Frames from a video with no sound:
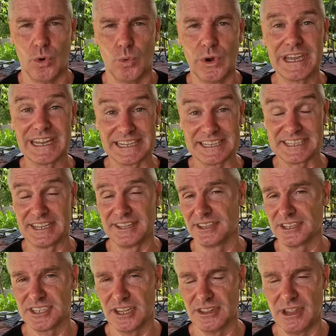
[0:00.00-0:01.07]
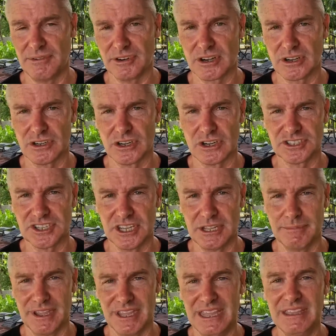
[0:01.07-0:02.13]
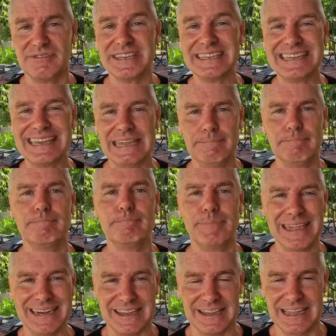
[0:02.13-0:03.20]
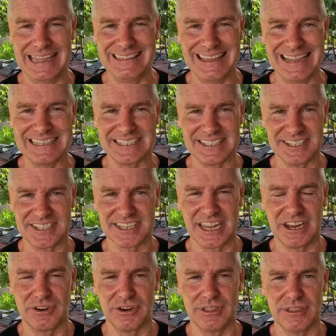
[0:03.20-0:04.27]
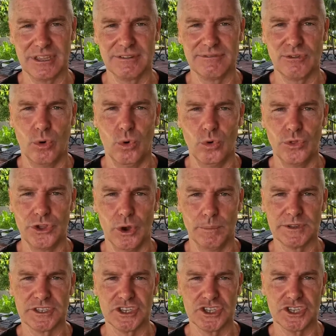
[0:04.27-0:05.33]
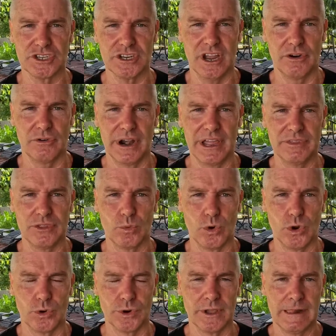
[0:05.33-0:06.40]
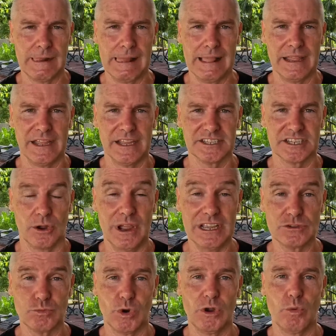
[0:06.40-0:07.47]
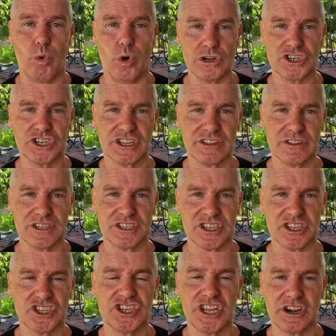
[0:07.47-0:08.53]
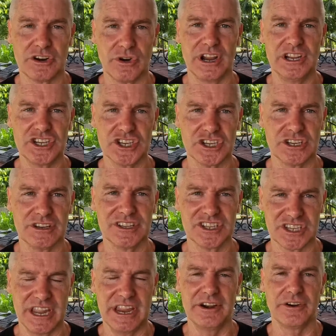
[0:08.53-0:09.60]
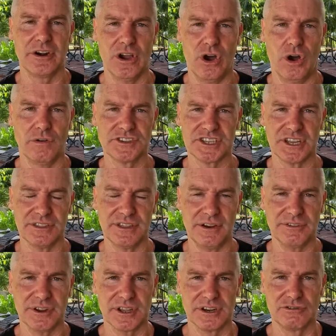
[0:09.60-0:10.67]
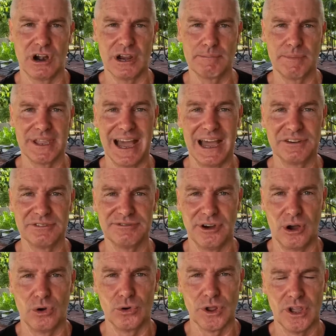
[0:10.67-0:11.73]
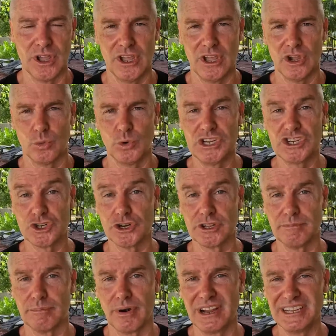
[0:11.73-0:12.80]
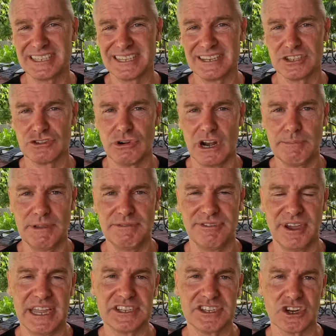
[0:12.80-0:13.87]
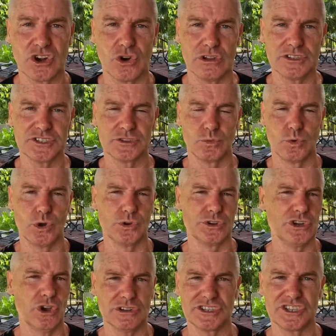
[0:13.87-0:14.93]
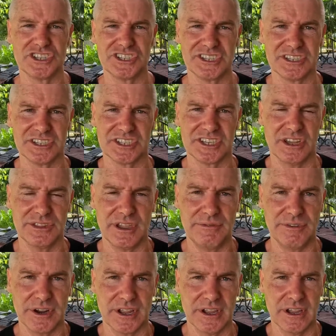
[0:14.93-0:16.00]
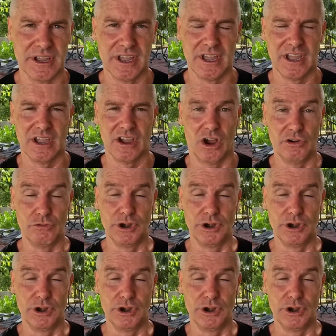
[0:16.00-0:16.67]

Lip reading: we're going to see the South African team even get better, and that's the scary thing for all the opposition around the world. So as we're watching this generation, this era of South African rugby unfold, we should embrace it as rugby fans across the world, not just in South Africa. I